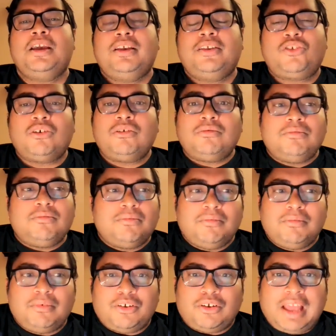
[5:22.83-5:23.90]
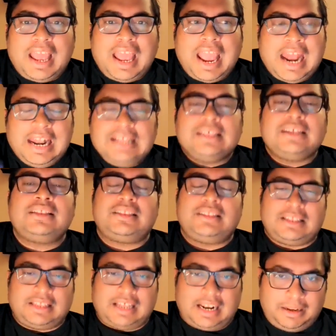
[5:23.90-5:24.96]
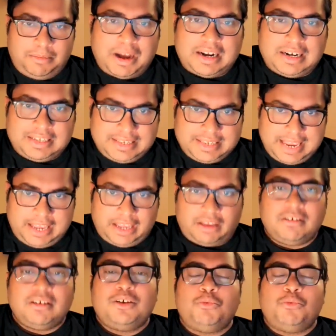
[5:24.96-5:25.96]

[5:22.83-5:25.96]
So anything that the Taliban is saying